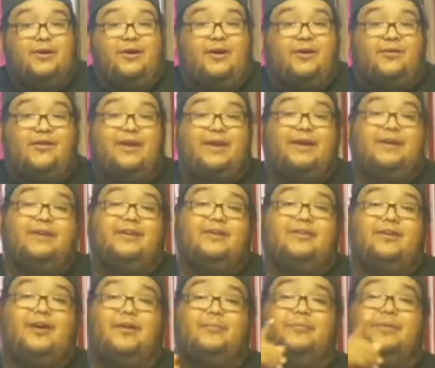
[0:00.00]
All right,
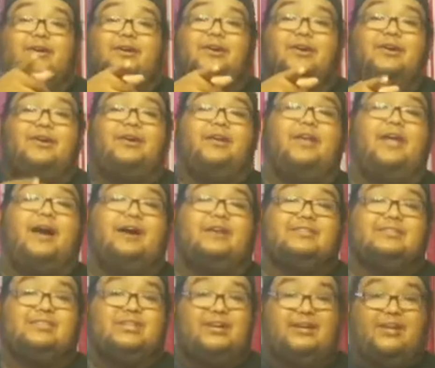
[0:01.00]
y'all be good. I'll
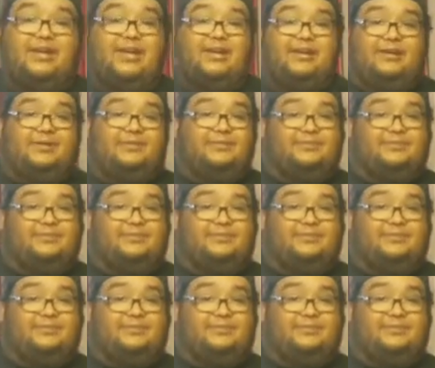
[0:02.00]
see y'all later.